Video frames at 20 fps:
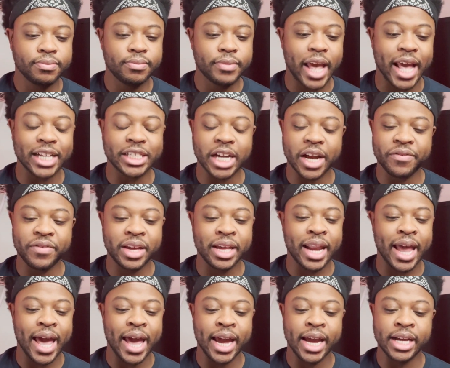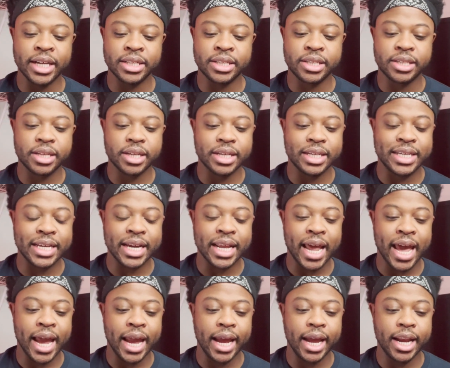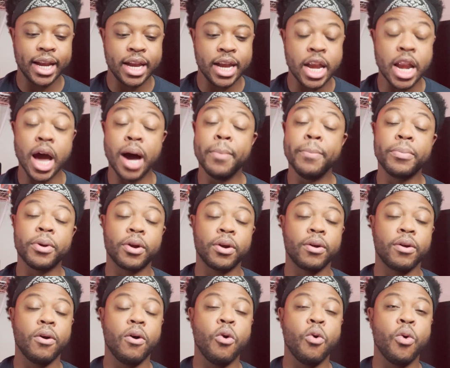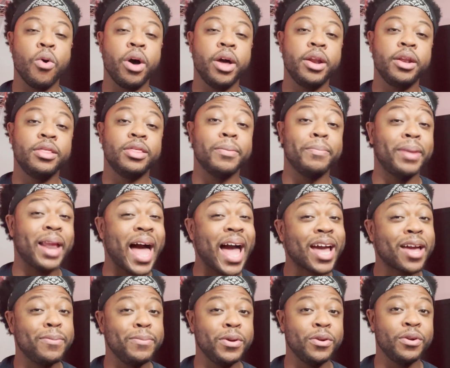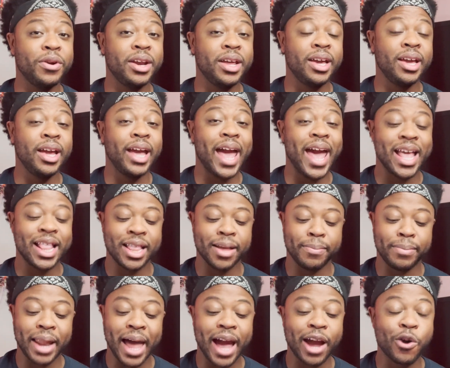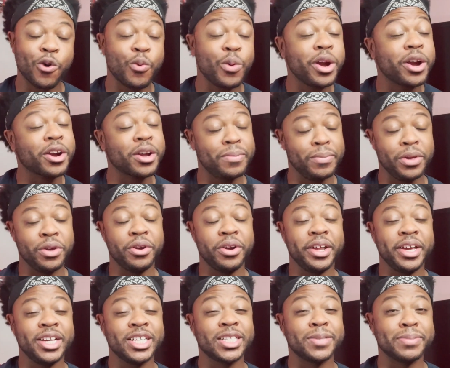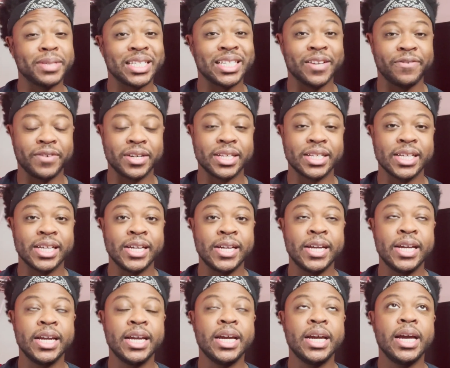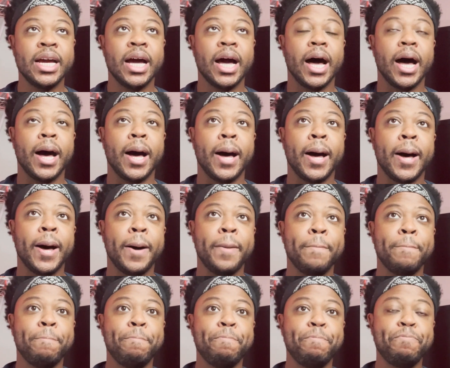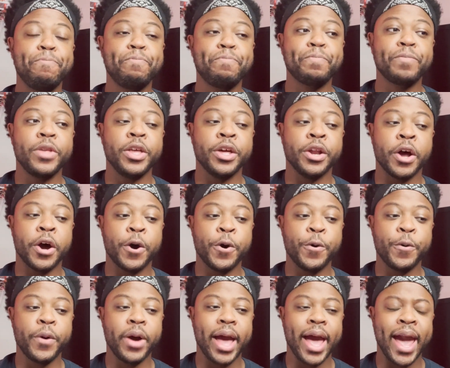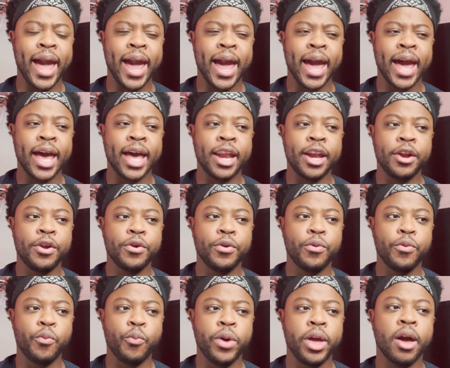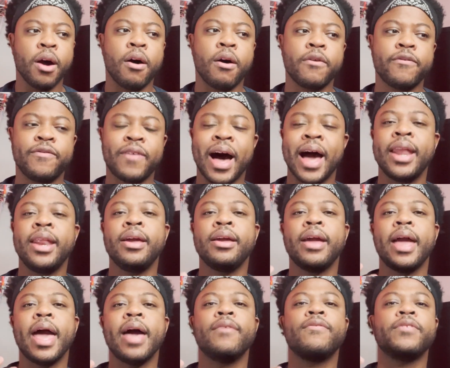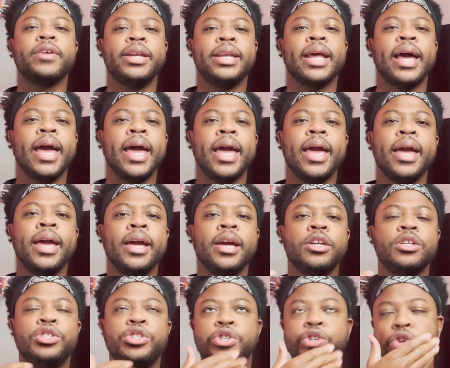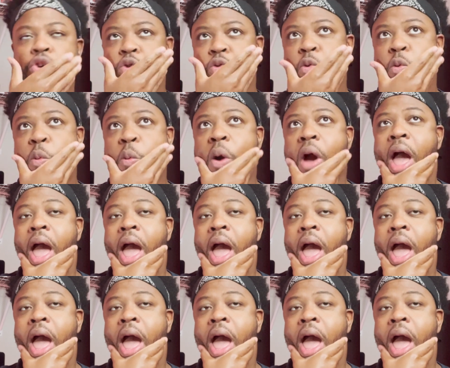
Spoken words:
HIV and AIDS did a number on the Black community and the Black queer community specifically, you know, and we are fighting every day to